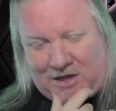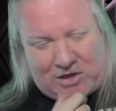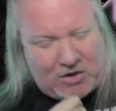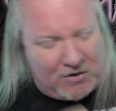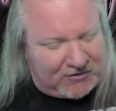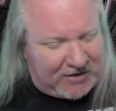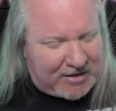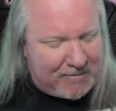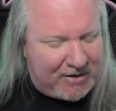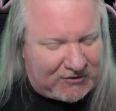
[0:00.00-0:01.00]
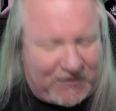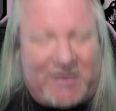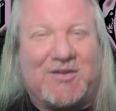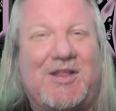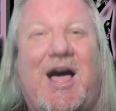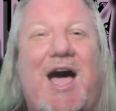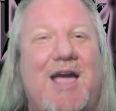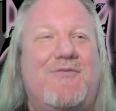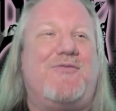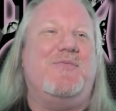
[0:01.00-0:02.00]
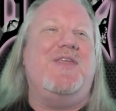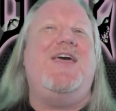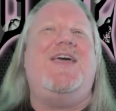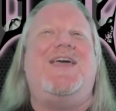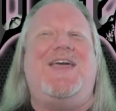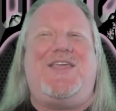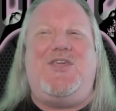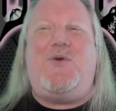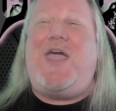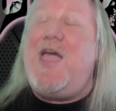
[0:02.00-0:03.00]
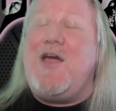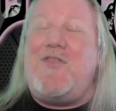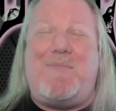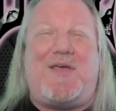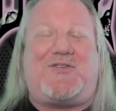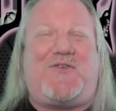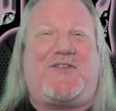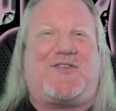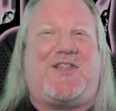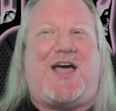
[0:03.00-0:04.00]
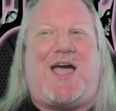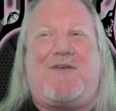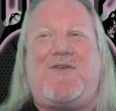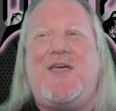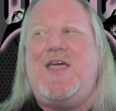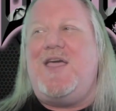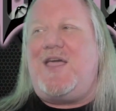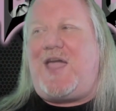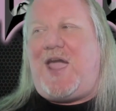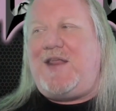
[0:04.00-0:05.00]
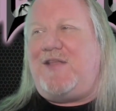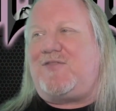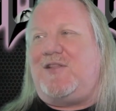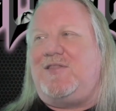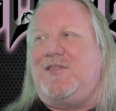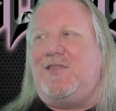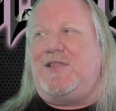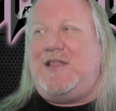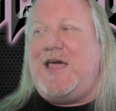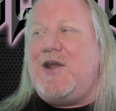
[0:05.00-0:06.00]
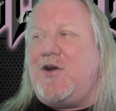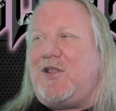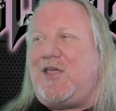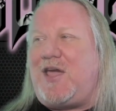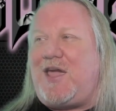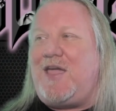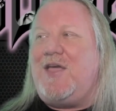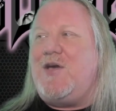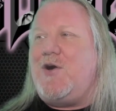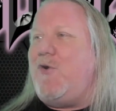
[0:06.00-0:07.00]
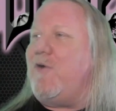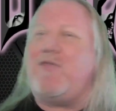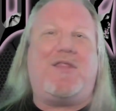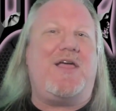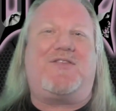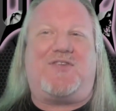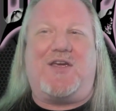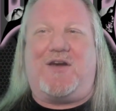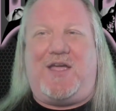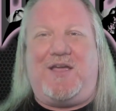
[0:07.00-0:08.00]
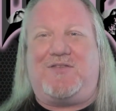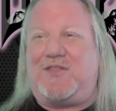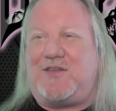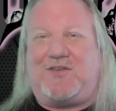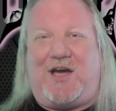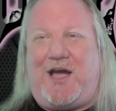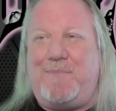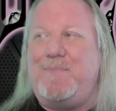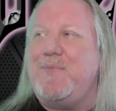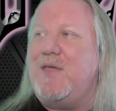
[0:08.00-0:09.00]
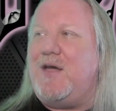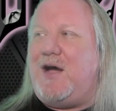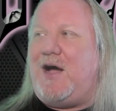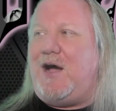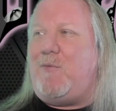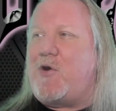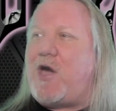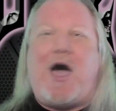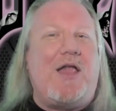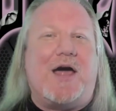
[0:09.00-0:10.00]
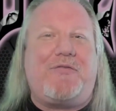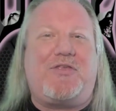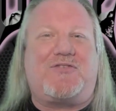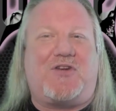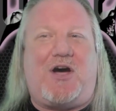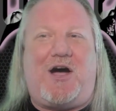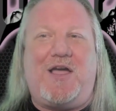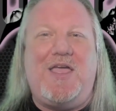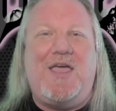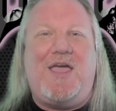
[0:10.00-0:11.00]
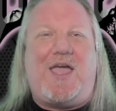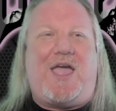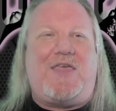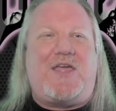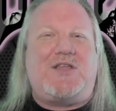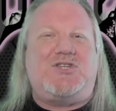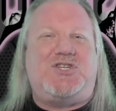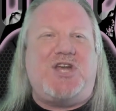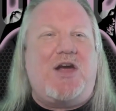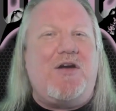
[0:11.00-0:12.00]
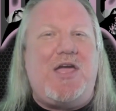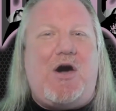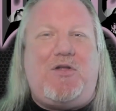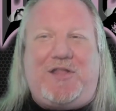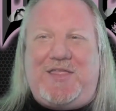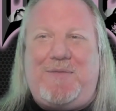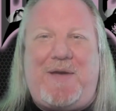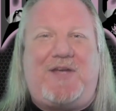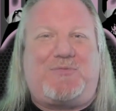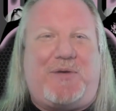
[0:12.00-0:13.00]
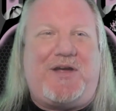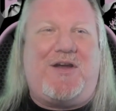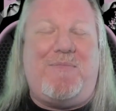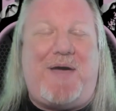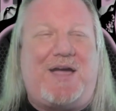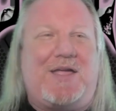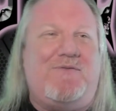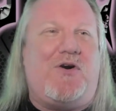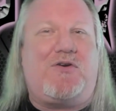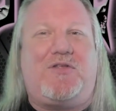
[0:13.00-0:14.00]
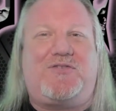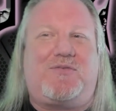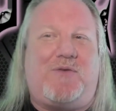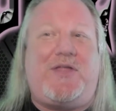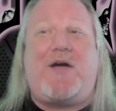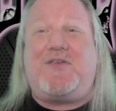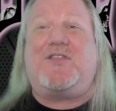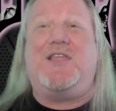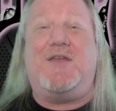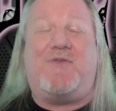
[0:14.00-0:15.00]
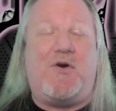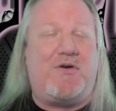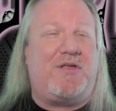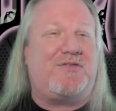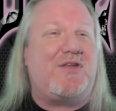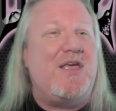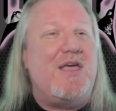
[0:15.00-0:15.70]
You see the Misfits live. You hear the Misfits live, and it's literally whoever the lead singer is at the time uh, will call out the song. And then Jerry Only, the bass player and backing vocalist, well, now he's the lead vocalist.